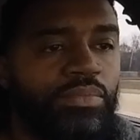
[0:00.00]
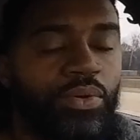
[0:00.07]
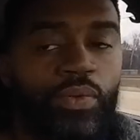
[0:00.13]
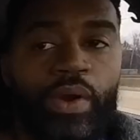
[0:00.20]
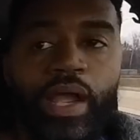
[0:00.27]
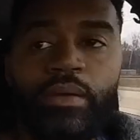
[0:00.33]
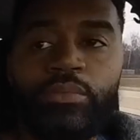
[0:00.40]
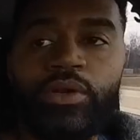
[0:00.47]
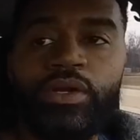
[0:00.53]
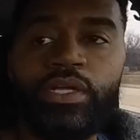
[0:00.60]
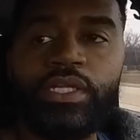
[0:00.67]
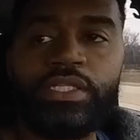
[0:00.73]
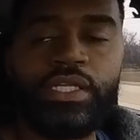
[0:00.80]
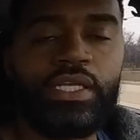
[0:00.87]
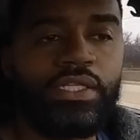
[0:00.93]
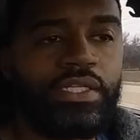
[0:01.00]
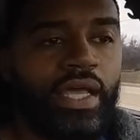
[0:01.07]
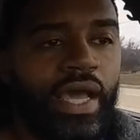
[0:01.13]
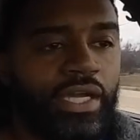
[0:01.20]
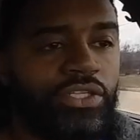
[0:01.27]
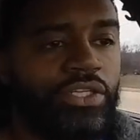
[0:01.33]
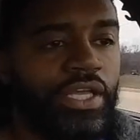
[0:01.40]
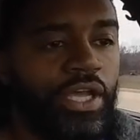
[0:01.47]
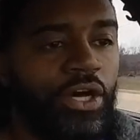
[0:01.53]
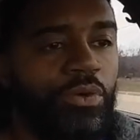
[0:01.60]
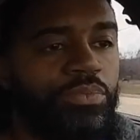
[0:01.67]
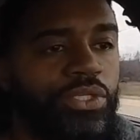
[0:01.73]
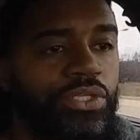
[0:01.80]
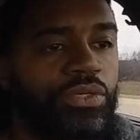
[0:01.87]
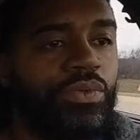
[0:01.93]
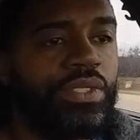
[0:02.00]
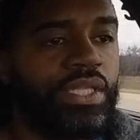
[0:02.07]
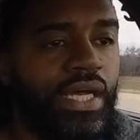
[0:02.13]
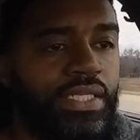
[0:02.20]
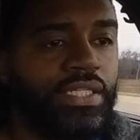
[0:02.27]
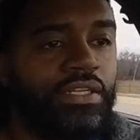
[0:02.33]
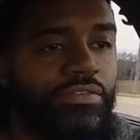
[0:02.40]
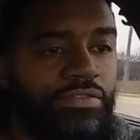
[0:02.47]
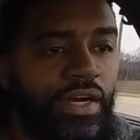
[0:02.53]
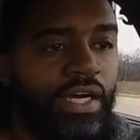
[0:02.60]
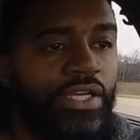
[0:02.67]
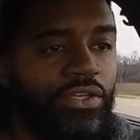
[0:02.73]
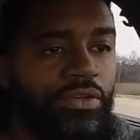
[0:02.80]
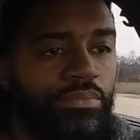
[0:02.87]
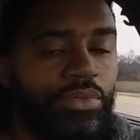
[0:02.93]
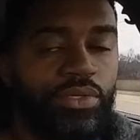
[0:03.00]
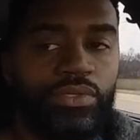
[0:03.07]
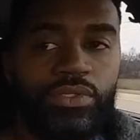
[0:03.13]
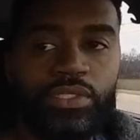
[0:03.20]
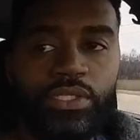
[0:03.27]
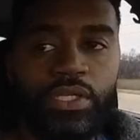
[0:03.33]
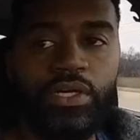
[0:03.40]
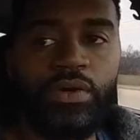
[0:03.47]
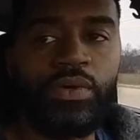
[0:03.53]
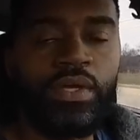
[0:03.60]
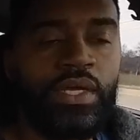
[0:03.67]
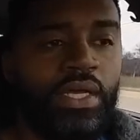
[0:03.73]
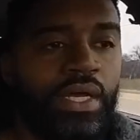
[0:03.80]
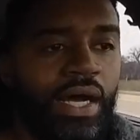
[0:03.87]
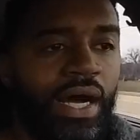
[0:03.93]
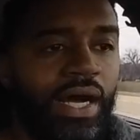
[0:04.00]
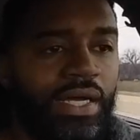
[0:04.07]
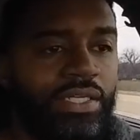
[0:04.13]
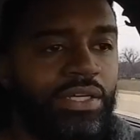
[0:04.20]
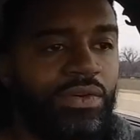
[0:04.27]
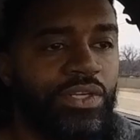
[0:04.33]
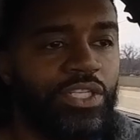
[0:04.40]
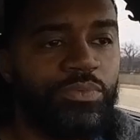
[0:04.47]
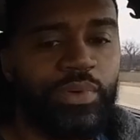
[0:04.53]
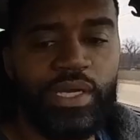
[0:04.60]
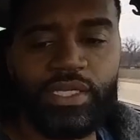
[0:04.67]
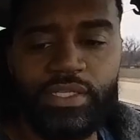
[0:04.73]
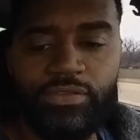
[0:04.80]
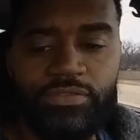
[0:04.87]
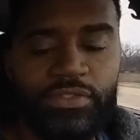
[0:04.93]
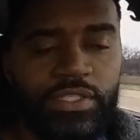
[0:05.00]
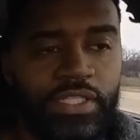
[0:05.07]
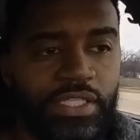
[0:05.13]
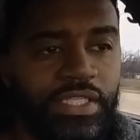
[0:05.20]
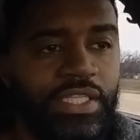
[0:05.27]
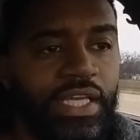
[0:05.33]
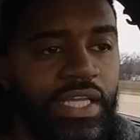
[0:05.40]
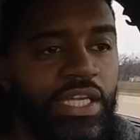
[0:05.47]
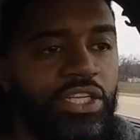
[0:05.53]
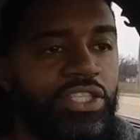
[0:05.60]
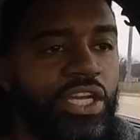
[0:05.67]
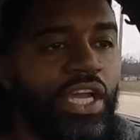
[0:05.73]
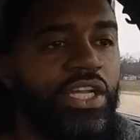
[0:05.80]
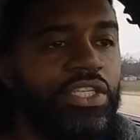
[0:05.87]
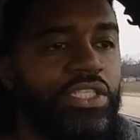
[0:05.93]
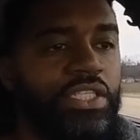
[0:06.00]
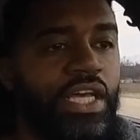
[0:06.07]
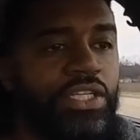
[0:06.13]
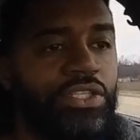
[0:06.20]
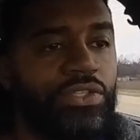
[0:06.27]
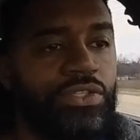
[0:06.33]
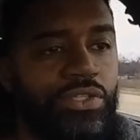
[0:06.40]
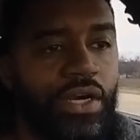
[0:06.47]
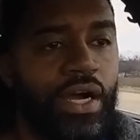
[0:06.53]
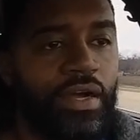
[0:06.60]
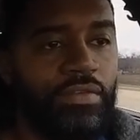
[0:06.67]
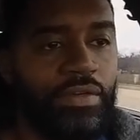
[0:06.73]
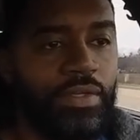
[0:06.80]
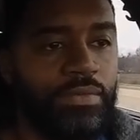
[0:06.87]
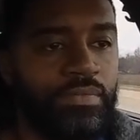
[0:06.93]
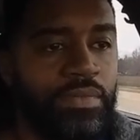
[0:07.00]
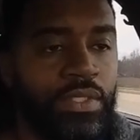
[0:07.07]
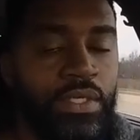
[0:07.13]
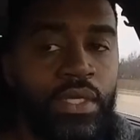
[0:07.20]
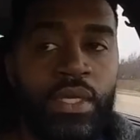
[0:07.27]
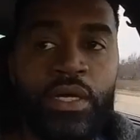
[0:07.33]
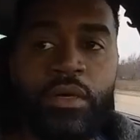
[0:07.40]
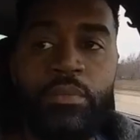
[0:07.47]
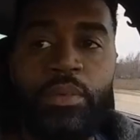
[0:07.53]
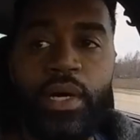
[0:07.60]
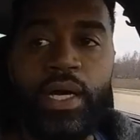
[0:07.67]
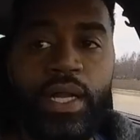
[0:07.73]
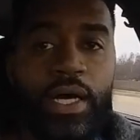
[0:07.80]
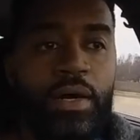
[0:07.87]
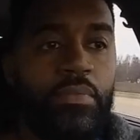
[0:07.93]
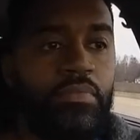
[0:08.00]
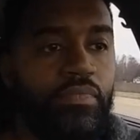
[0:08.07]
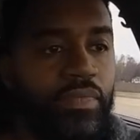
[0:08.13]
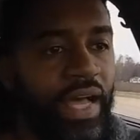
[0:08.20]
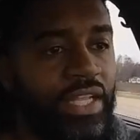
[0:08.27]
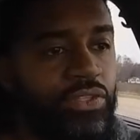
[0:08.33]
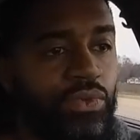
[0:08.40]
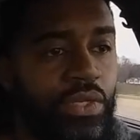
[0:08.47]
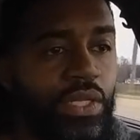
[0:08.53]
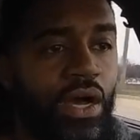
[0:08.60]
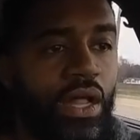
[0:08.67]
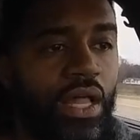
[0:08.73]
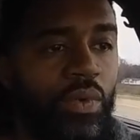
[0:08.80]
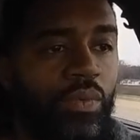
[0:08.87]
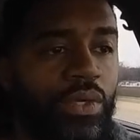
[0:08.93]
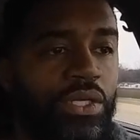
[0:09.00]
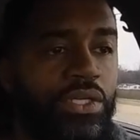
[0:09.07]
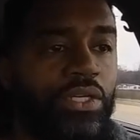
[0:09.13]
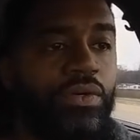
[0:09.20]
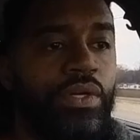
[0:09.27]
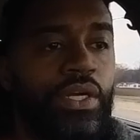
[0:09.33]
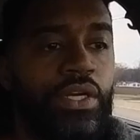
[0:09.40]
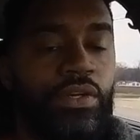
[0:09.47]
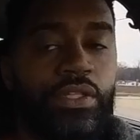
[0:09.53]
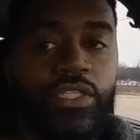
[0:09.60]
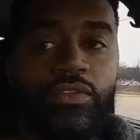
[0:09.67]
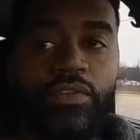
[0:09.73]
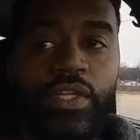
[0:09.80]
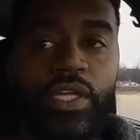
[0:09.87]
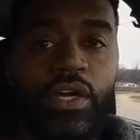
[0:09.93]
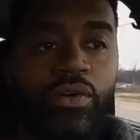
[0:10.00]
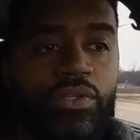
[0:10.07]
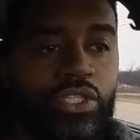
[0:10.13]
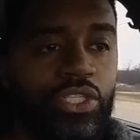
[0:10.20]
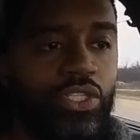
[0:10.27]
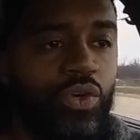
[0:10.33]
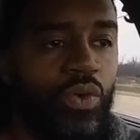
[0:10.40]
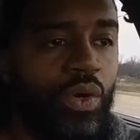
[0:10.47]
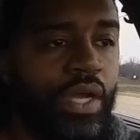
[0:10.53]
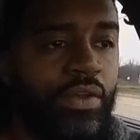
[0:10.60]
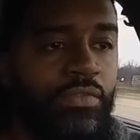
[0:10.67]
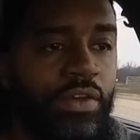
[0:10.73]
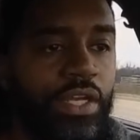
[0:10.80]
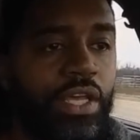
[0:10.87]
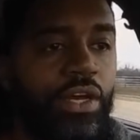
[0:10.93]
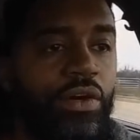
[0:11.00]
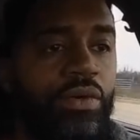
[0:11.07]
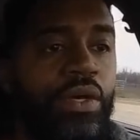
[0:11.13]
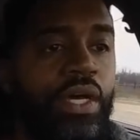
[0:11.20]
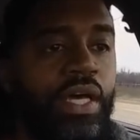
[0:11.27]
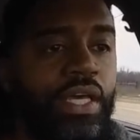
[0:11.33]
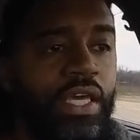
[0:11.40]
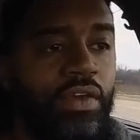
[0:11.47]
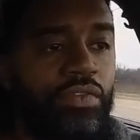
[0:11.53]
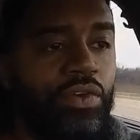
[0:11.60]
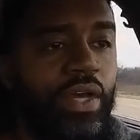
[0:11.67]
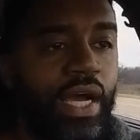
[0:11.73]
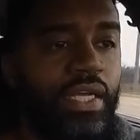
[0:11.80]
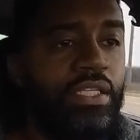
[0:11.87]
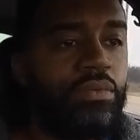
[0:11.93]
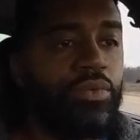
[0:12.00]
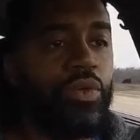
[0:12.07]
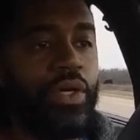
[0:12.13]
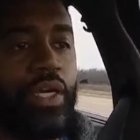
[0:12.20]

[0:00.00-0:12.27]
parameter. It actually helps you with identifying your boost. So don't expect to see any changes as you're driving. But that's really all I wanted to do here on this video. Just quick video, give you guys some quick